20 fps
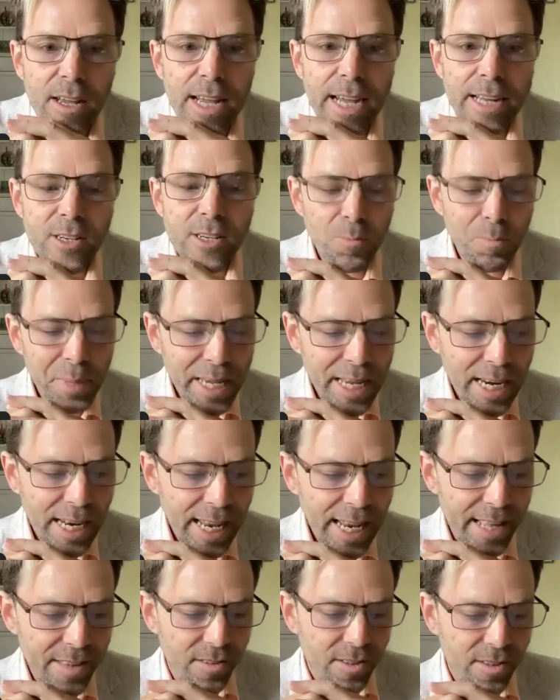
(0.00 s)
and to be
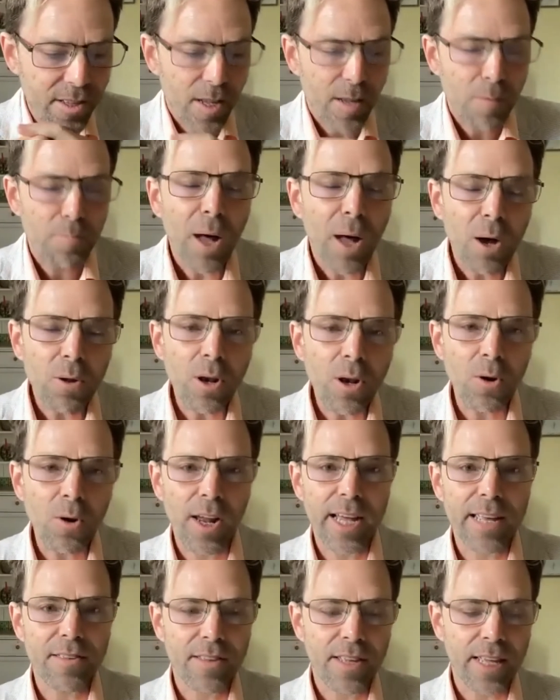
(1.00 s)
less
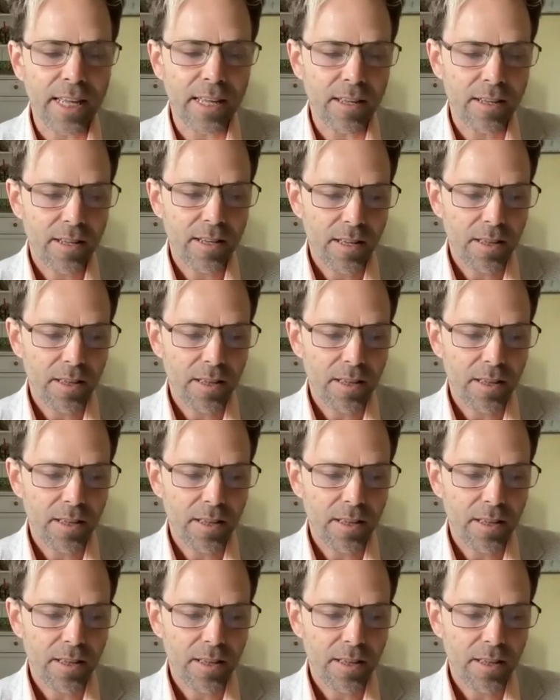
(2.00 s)
polarizing